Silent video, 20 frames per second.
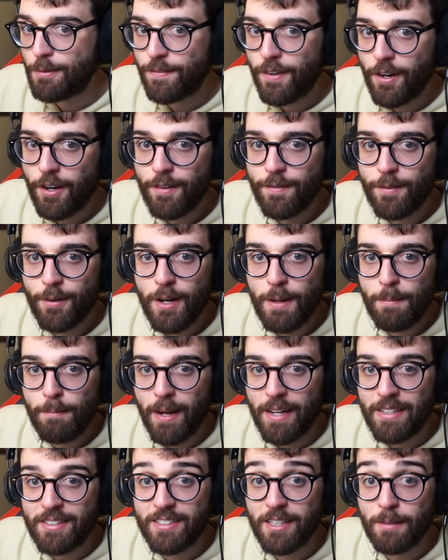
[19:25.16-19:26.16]
very
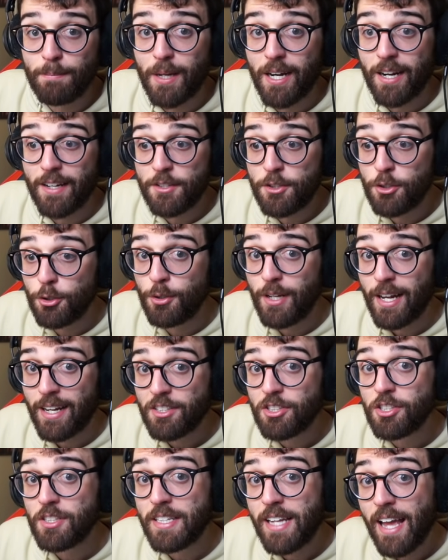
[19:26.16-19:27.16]
basic, but I do
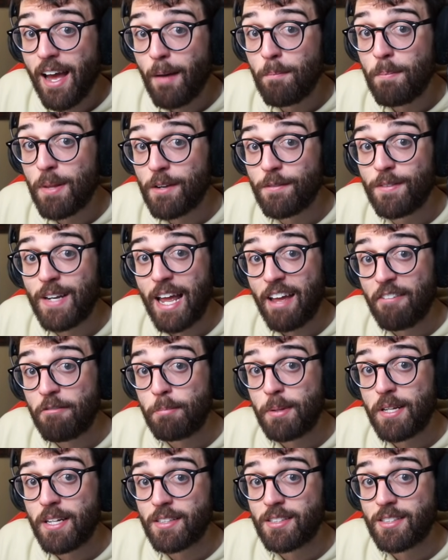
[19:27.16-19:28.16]
actually get a bit of an
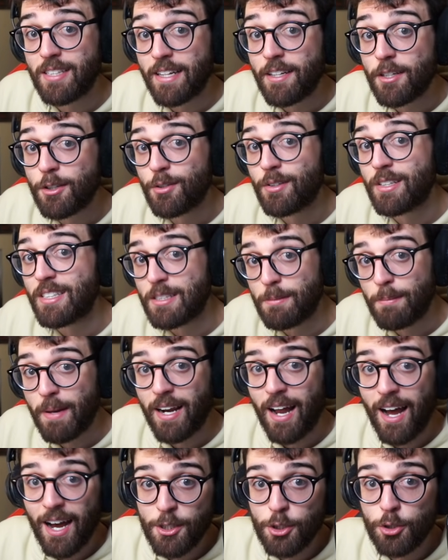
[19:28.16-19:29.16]
FPS increase, about
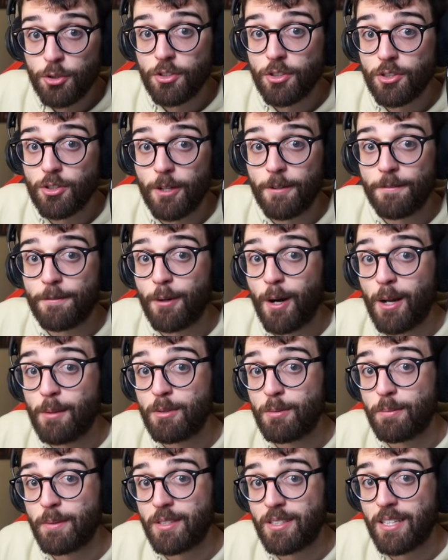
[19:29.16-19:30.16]
100 or so frames
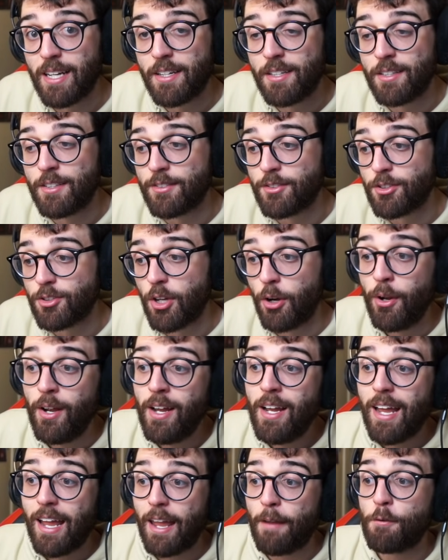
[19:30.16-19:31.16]
per second. So
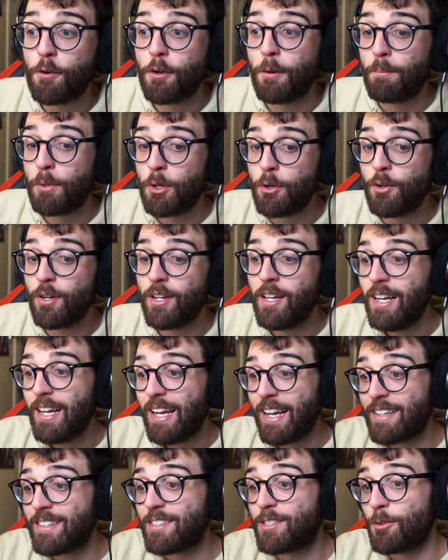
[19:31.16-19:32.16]
if your computer
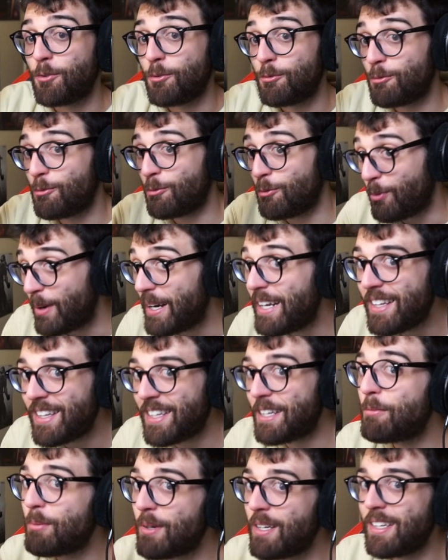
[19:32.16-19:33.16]
is
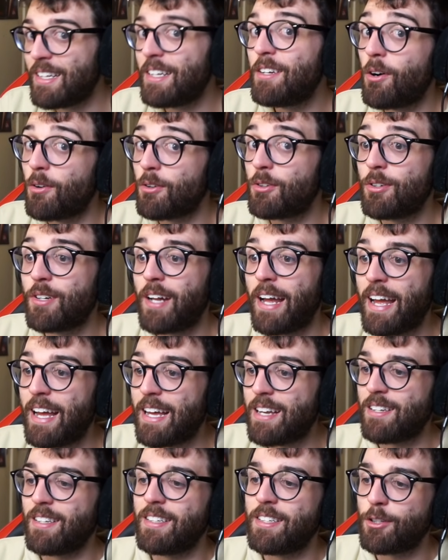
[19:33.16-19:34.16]
really not good at
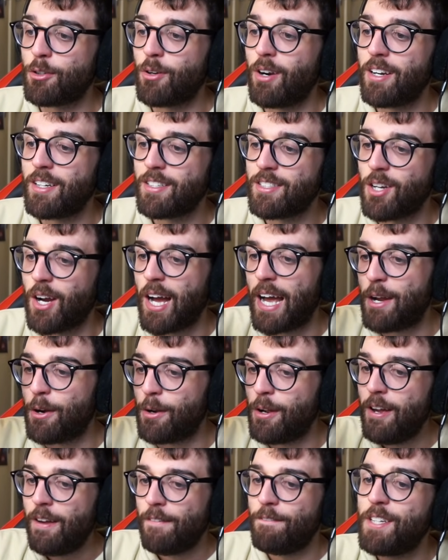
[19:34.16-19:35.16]
handling
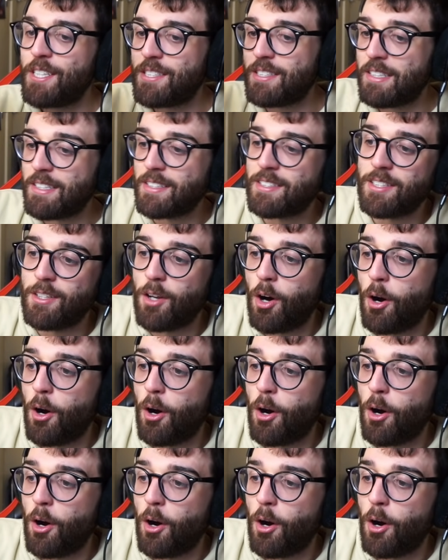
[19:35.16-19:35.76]
Krunker.io, this is an